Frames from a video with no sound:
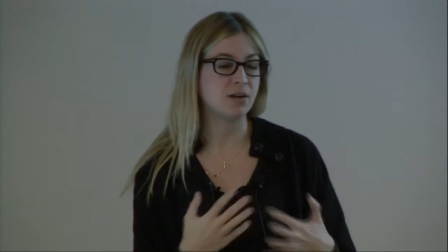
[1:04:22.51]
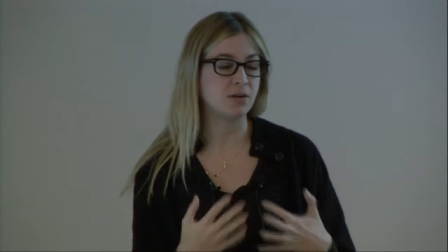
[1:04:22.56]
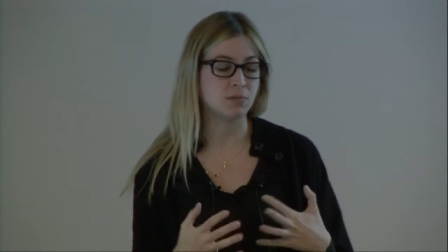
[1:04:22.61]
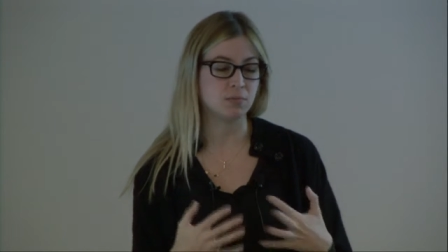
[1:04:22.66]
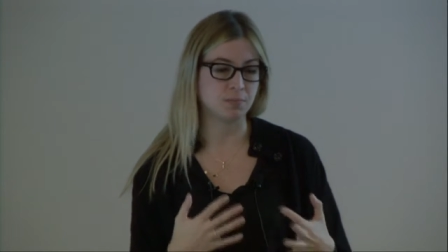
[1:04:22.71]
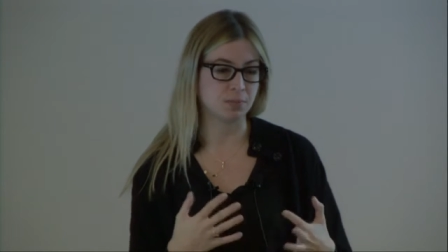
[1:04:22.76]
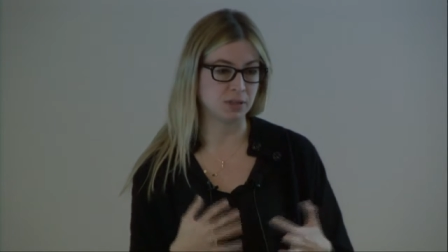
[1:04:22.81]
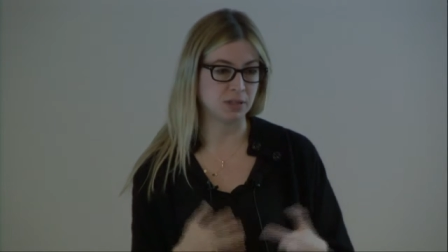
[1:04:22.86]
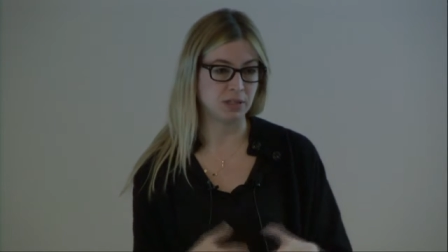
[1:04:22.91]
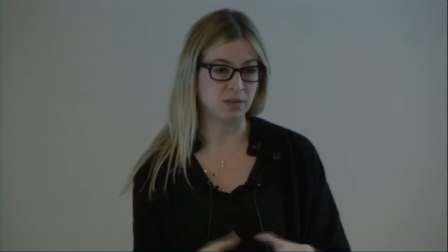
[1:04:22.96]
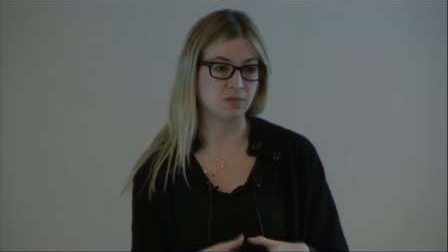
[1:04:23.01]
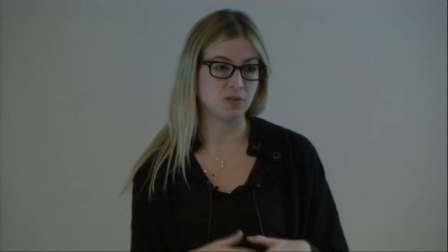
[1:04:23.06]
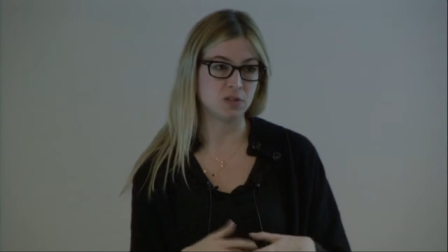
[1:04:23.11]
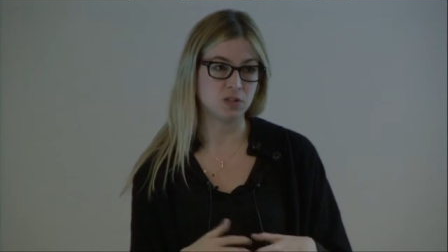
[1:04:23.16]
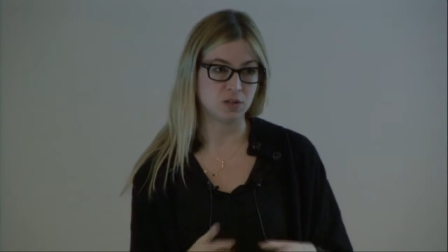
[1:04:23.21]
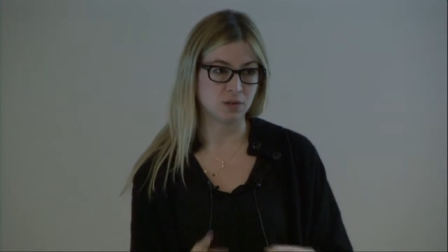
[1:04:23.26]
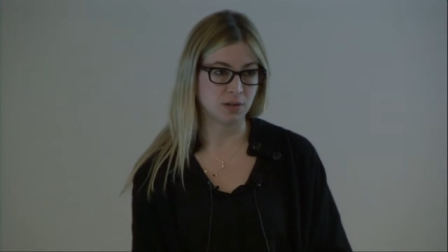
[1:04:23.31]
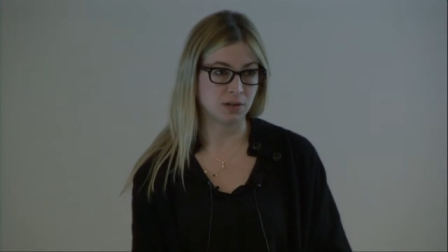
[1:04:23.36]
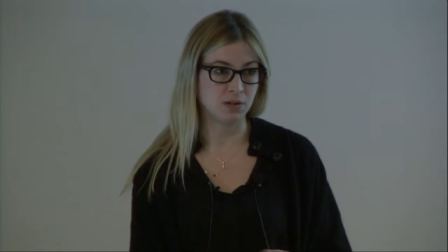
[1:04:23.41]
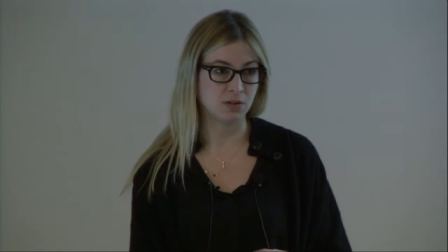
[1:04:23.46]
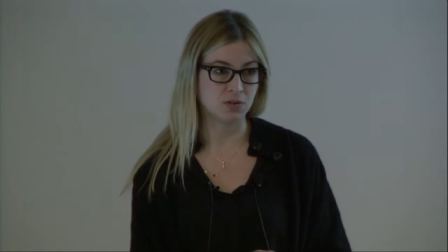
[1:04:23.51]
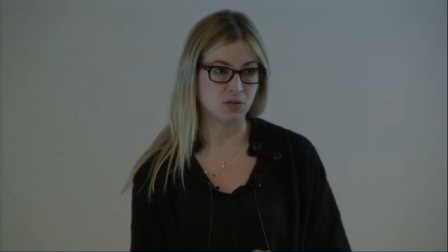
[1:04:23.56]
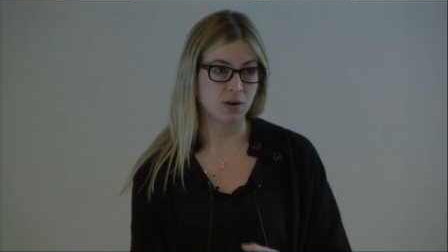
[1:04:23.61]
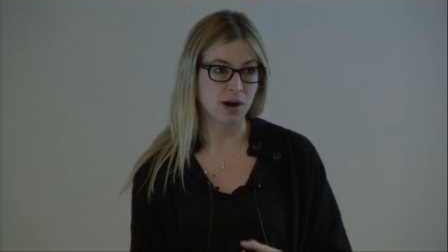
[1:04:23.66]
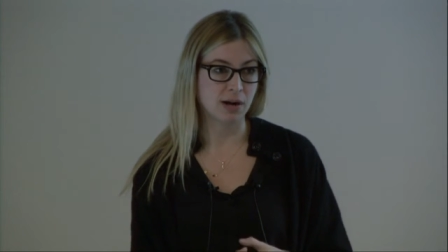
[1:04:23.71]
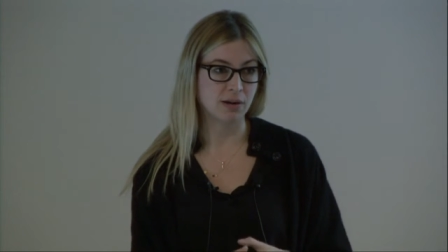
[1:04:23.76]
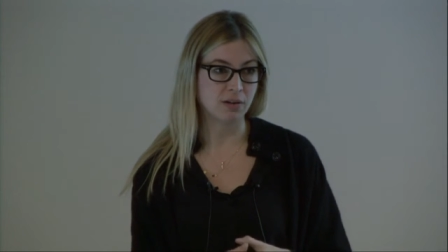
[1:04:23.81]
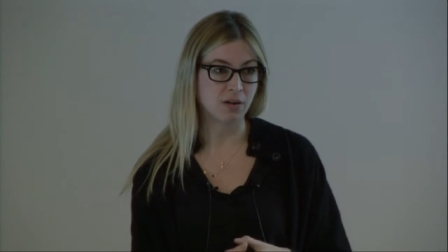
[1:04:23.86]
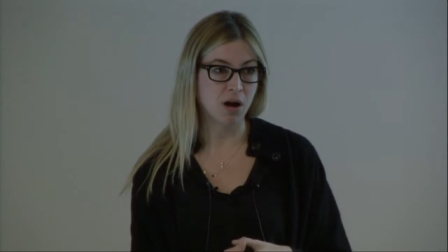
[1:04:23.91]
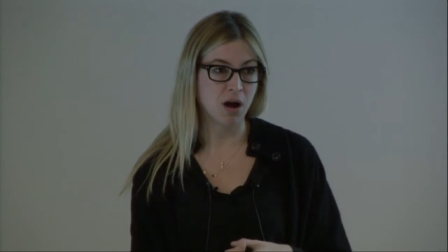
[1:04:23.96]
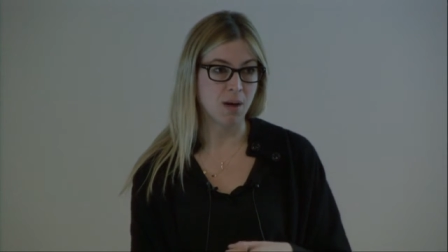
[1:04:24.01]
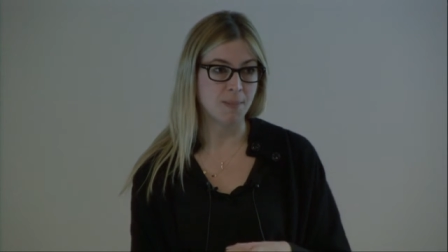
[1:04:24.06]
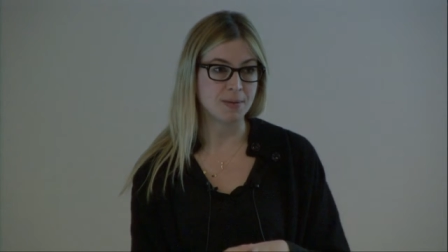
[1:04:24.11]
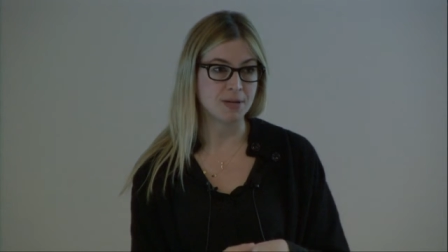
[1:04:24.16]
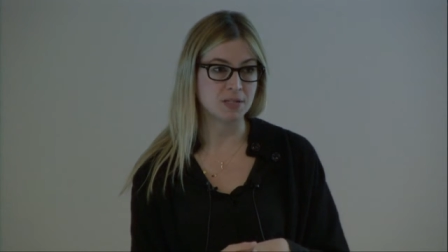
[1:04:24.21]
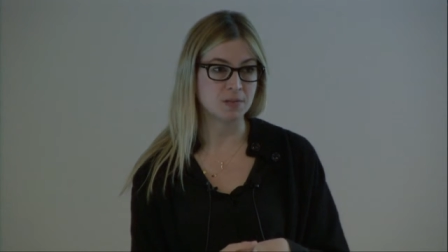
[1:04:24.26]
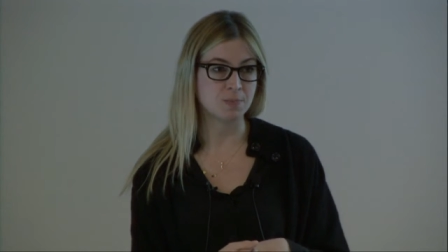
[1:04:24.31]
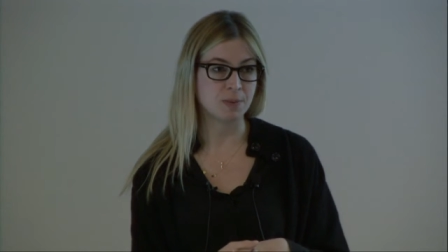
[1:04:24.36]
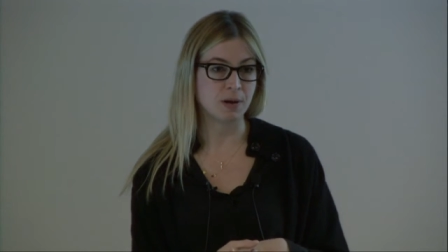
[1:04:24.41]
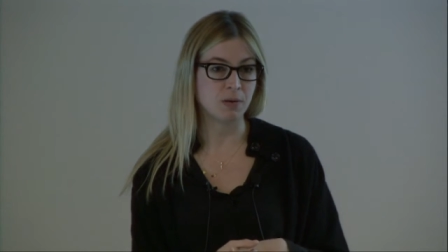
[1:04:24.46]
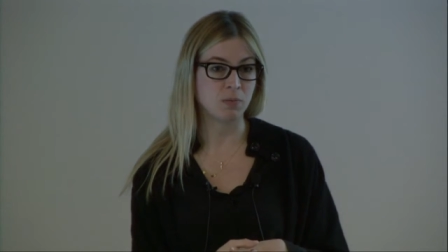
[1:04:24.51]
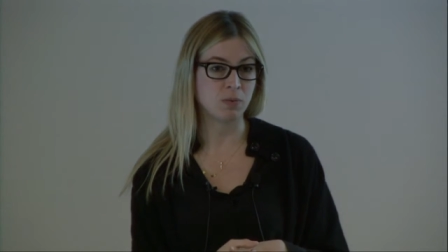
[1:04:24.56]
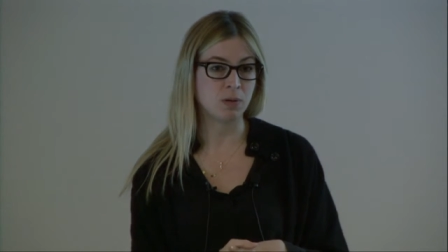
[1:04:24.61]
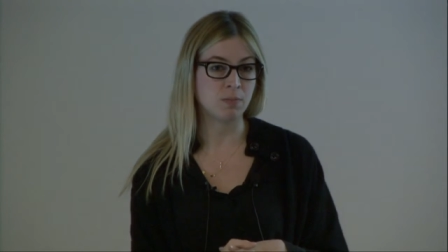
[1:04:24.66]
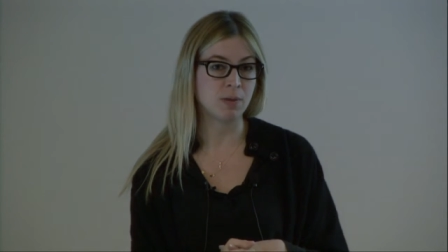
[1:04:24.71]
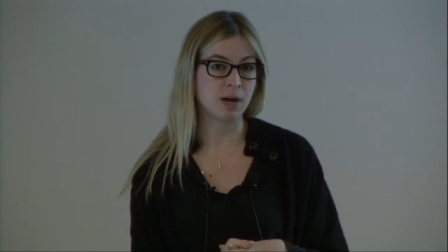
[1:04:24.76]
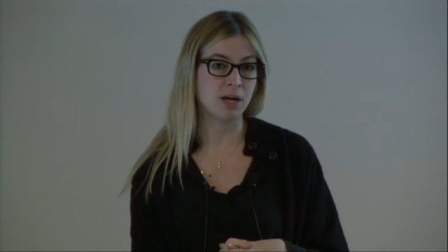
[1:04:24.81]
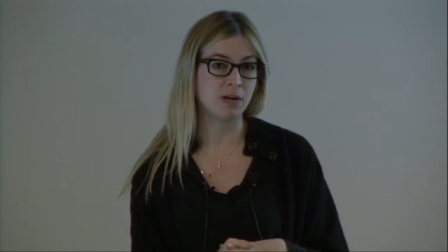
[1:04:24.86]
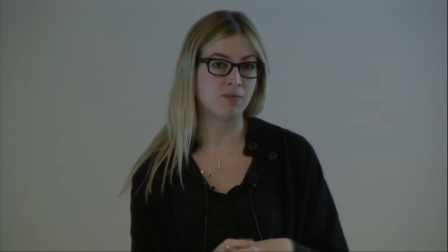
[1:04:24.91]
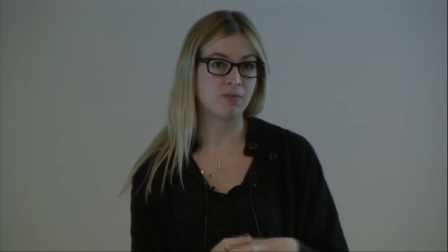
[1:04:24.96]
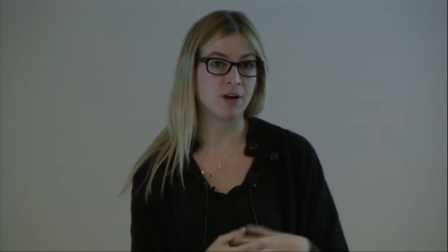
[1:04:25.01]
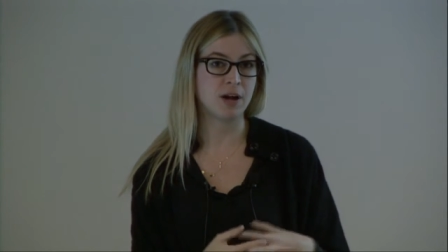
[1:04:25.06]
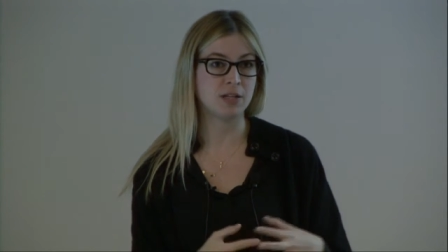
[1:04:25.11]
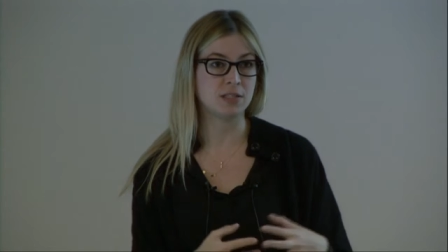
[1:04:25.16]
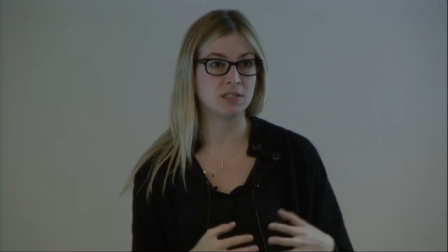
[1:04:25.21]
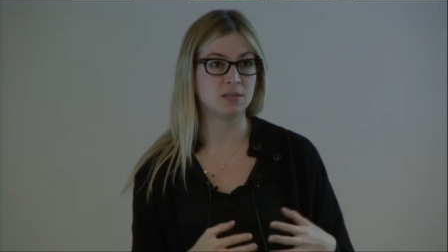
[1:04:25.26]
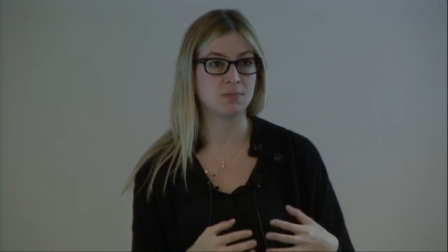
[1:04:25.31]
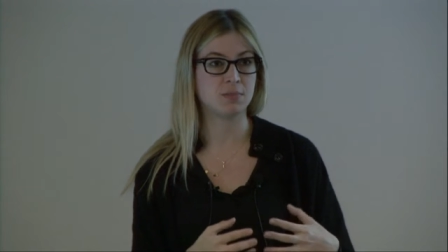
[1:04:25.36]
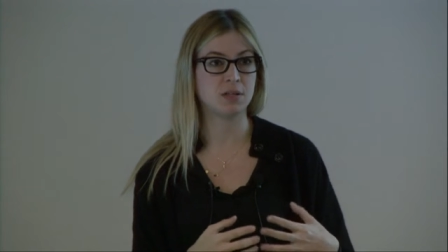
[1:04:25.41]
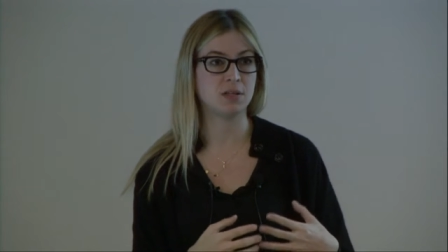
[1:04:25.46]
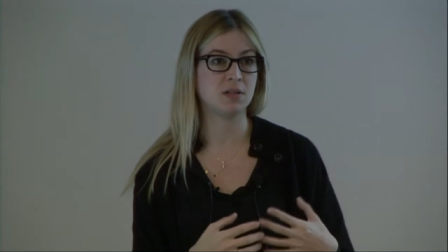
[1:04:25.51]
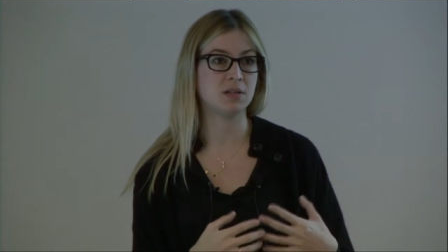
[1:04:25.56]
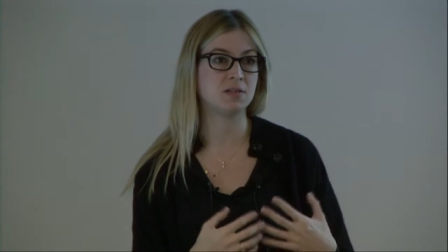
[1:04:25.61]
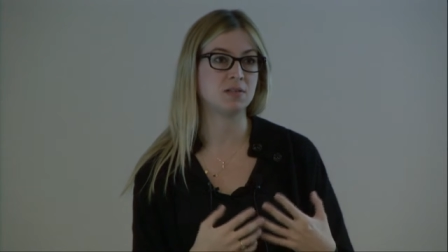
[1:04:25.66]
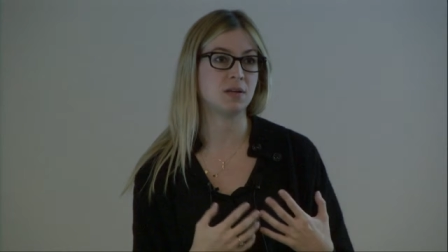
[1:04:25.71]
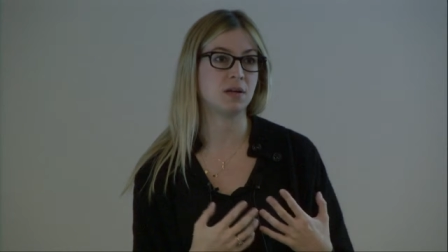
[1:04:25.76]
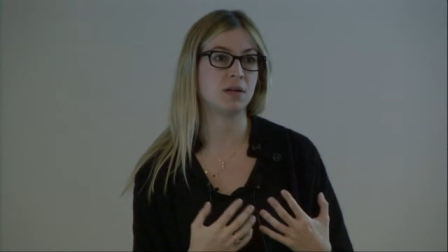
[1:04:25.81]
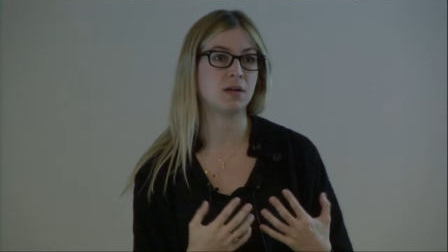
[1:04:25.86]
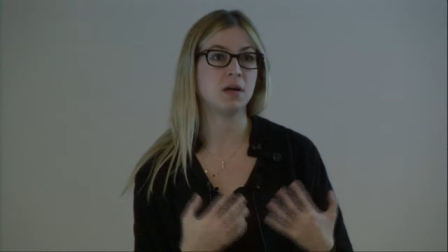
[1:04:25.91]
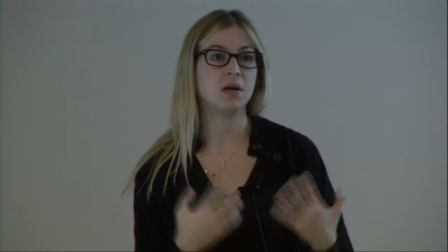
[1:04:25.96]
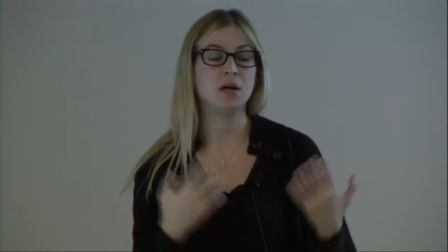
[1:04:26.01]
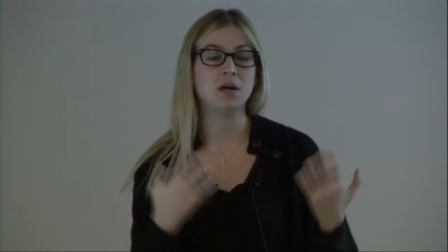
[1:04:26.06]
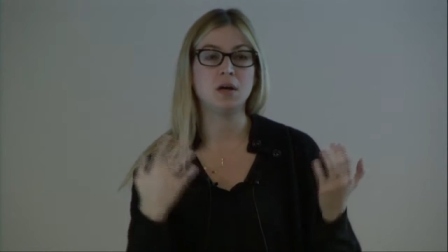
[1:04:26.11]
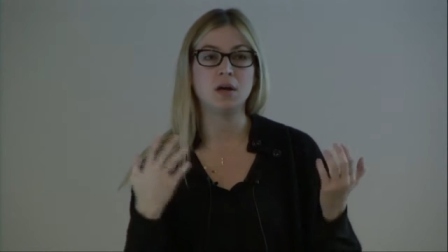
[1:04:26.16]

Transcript: don't believe in doing direct copies but we might find something that's like